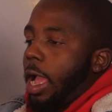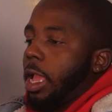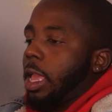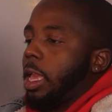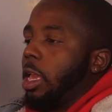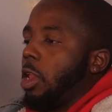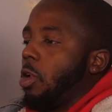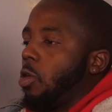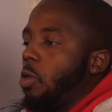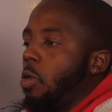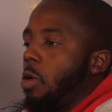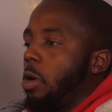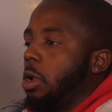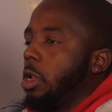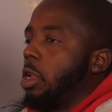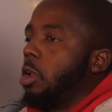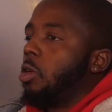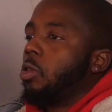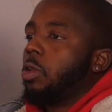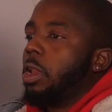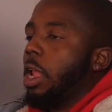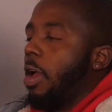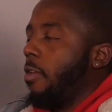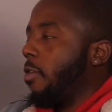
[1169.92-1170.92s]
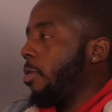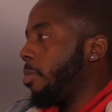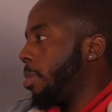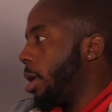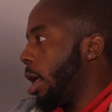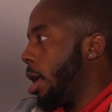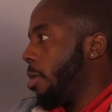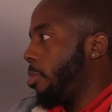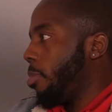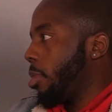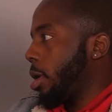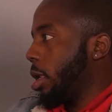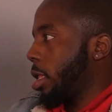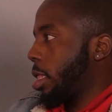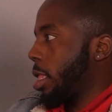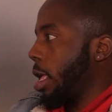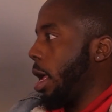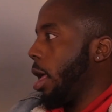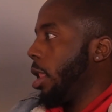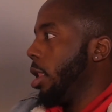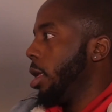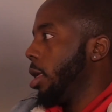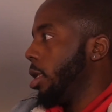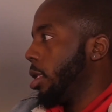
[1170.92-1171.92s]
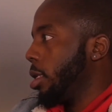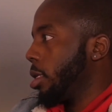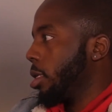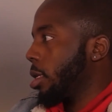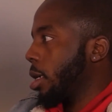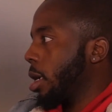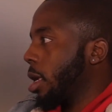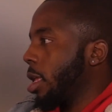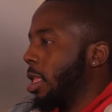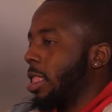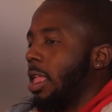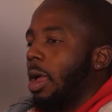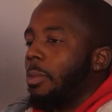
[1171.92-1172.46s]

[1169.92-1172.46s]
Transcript: when I get on, you'll never be able to tell it.